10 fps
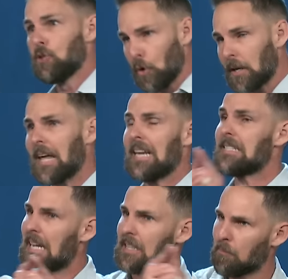took
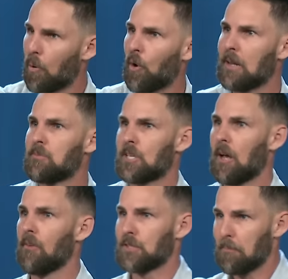that death upon
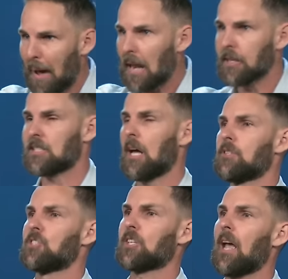himself to balance
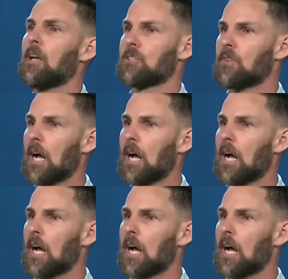out the scales of